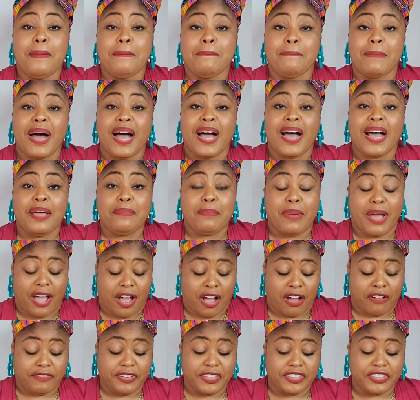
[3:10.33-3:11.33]
my
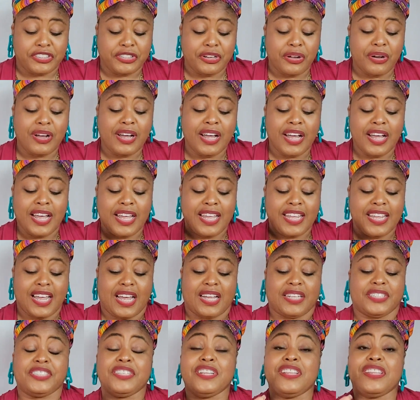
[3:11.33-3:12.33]
office look.
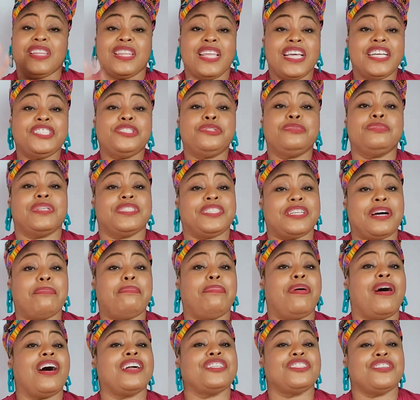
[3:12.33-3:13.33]
Yes, this was a
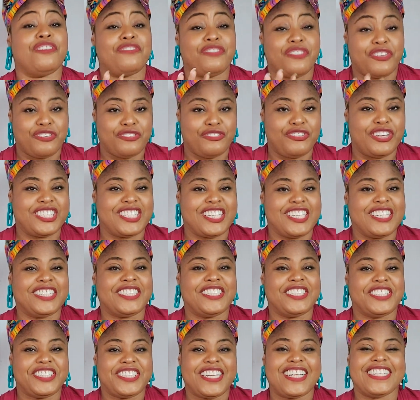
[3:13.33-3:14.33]
part of the
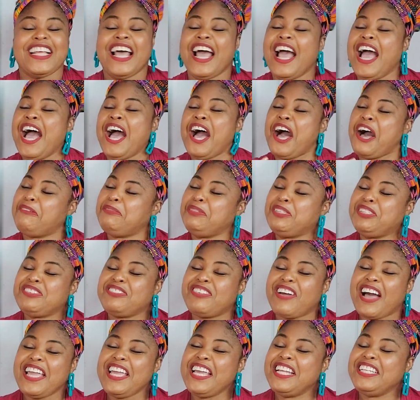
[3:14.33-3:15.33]
original set. I'm
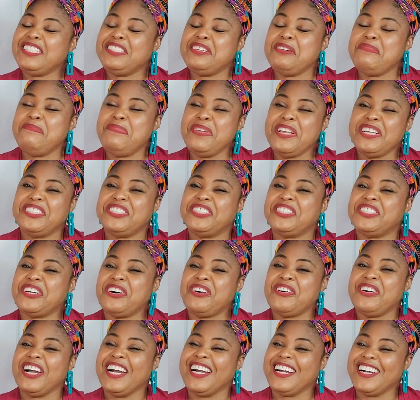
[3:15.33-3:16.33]
trying to be
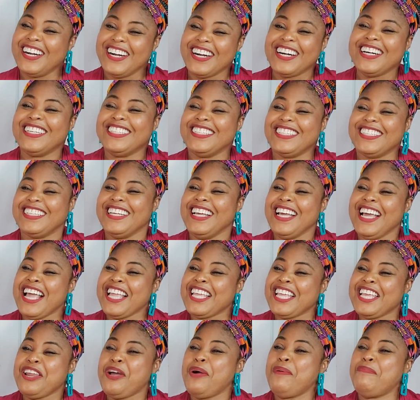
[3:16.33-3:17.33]
so good.
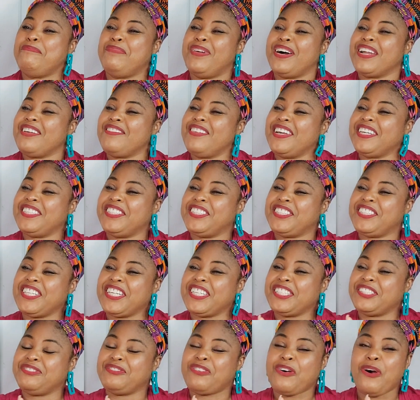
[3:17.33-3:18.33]
You know, Butterick
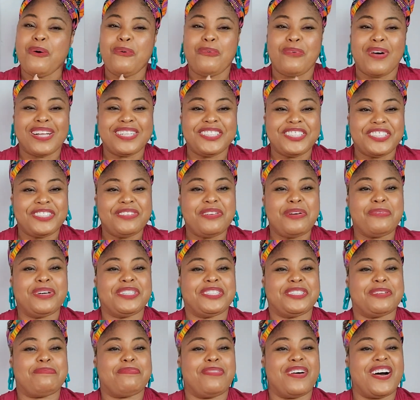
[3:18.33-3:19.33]
6410
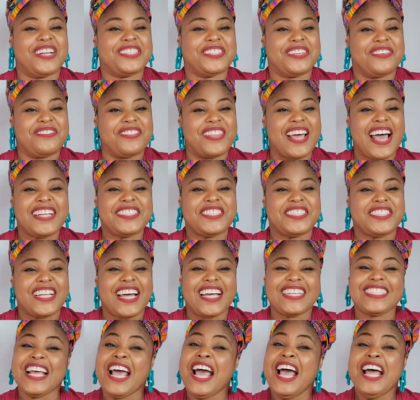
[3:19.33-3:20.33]
was a part of that
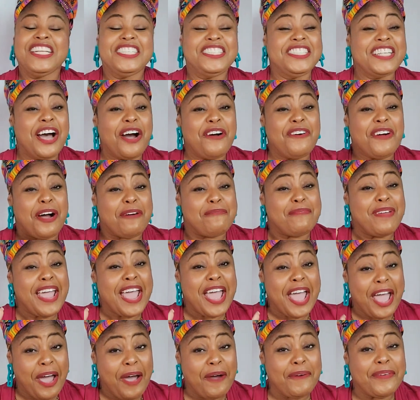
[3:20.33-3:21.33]
set. Now I'm
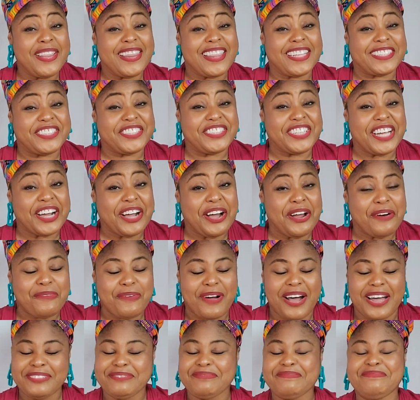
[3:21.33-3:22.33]
here with the second
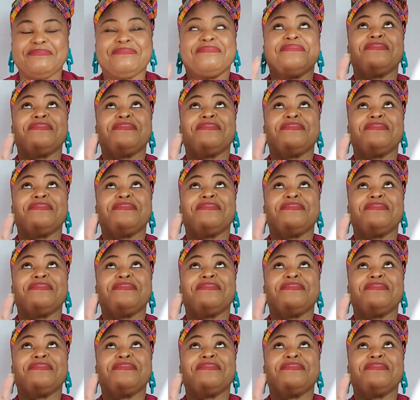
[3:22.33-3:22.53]
one.